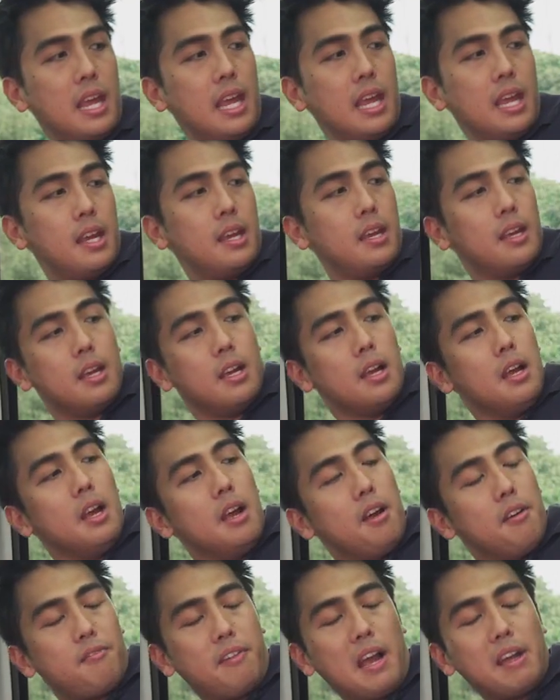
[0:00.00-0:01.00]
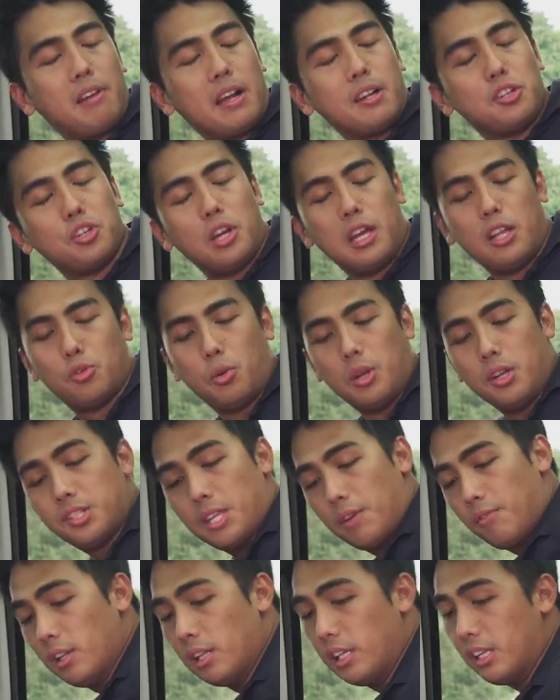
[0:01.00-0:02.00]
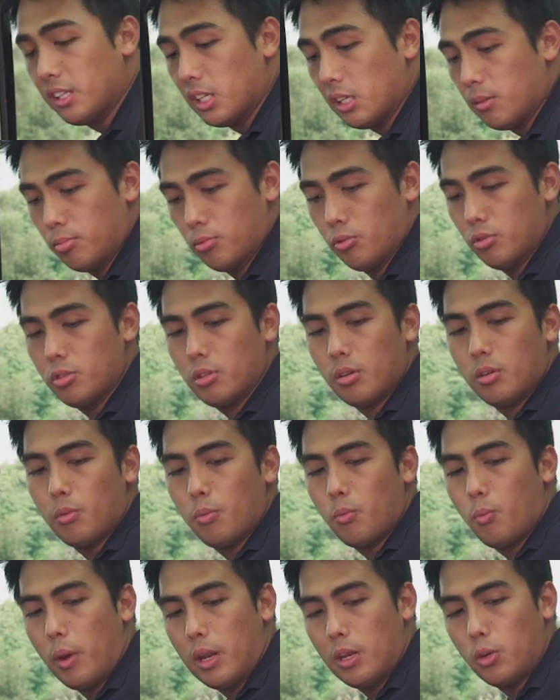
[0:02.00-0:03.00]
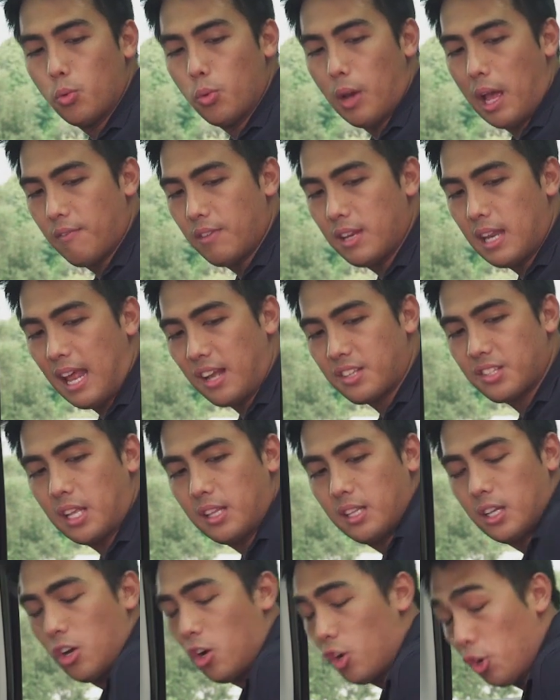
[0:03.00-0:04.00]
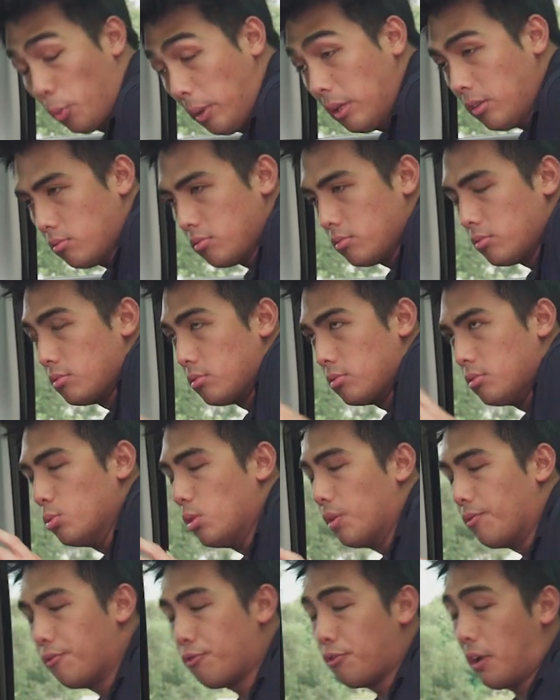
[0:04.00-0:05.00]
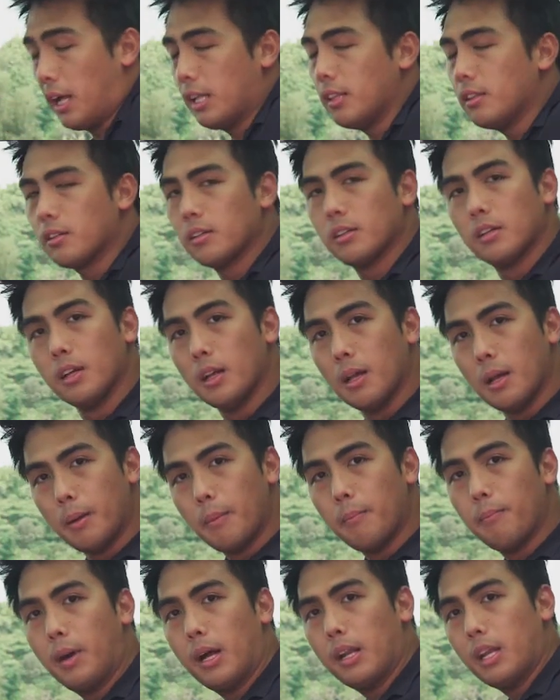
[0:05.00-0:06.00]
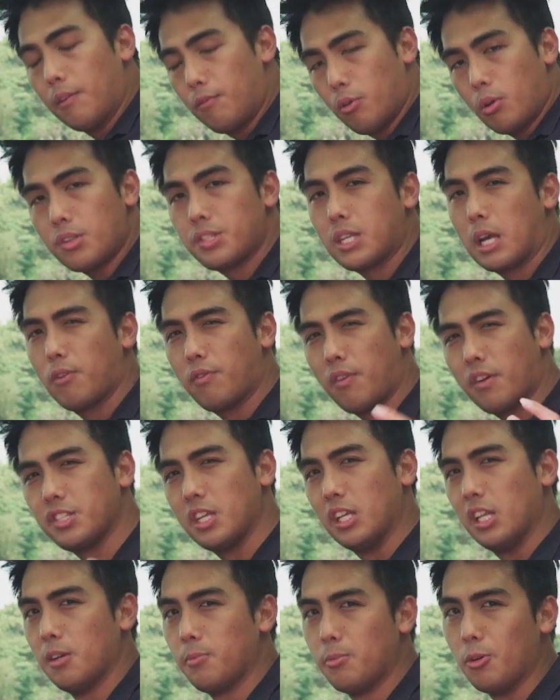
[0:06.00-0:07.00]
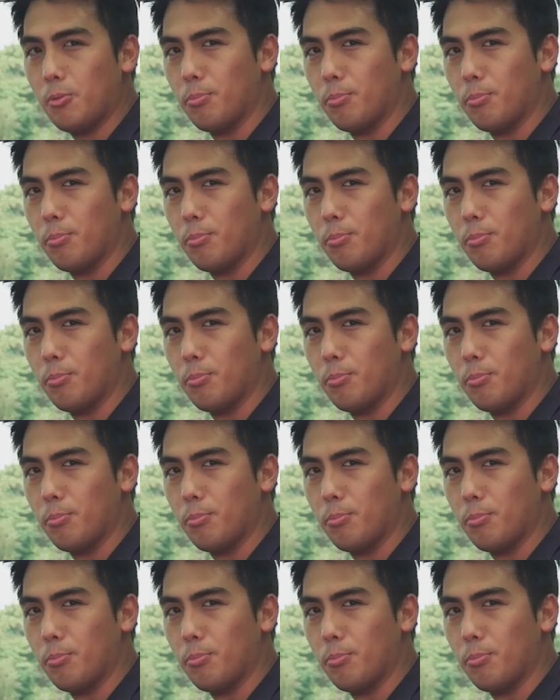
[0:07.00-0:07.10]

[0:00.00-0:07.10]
a 527-litre boot when you have it extended all the way to the front. But if you want to sacrifice a little bit